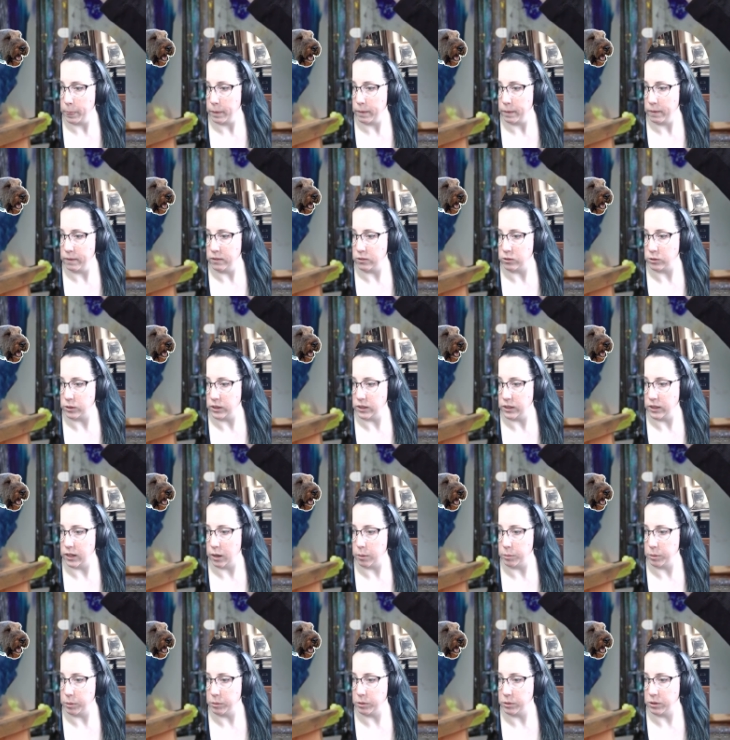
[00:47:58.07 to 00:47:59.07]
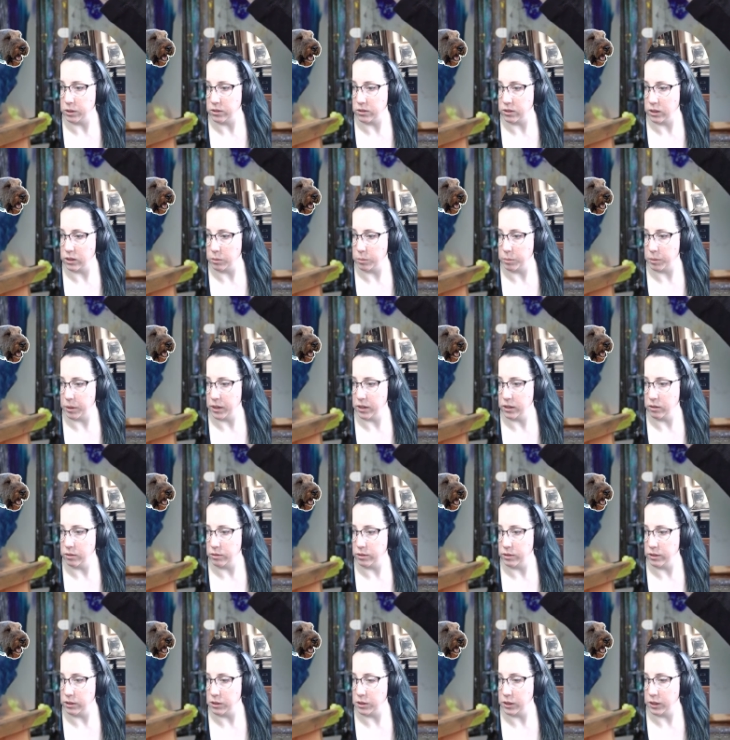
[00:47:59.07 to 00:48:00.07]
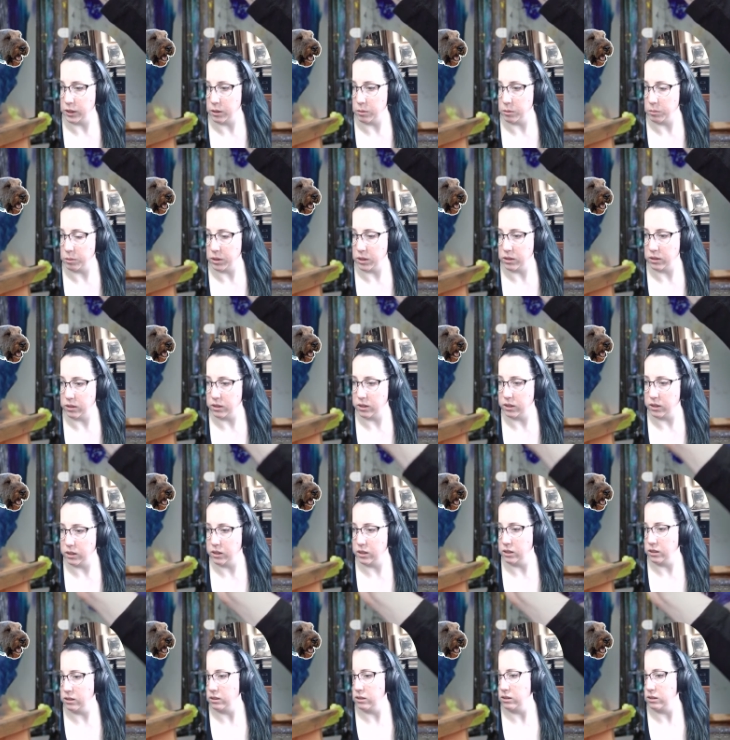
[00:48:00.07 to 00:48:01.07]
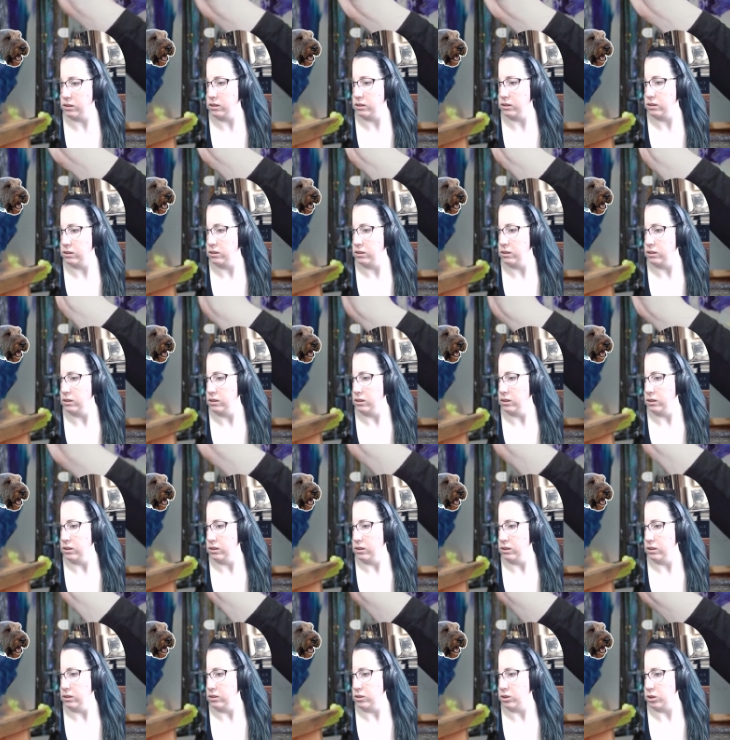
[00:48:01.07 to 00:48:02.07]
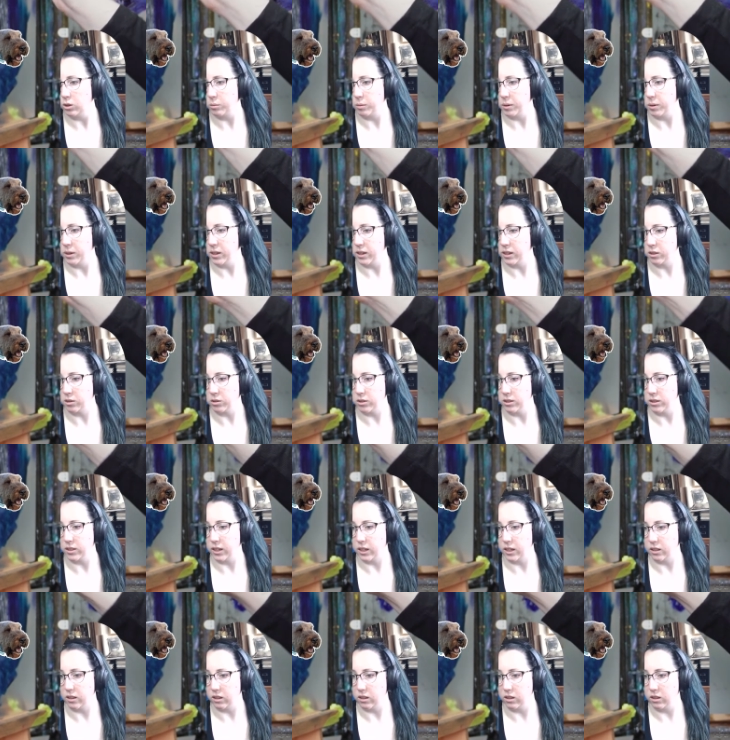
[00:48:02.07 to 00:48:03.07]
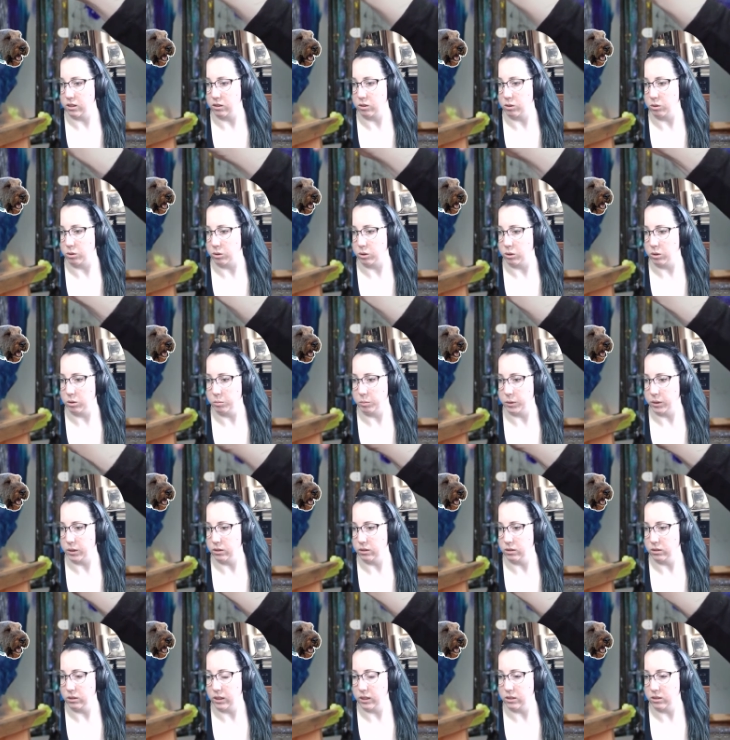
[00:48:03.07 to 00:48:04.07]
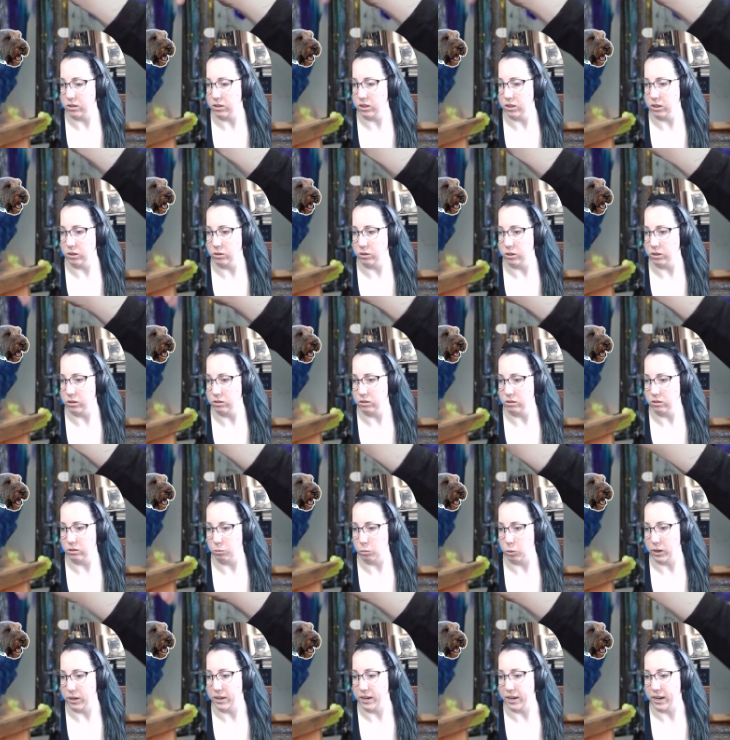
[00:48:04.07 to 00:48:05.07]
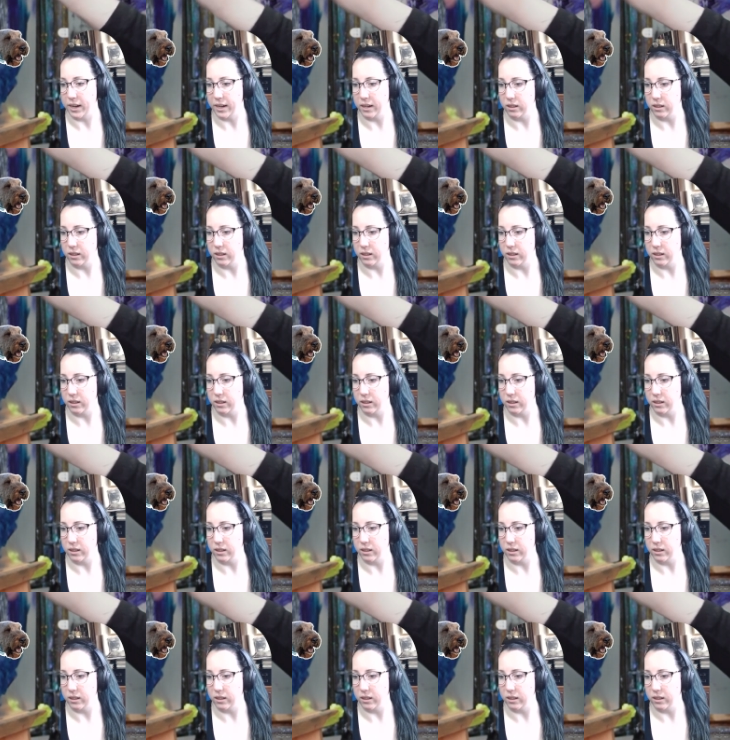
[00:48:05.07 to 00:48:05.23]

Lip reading: I was really happy with this underpainting finishing up the other night. Took me an extra day than I thought, but that's still not one day.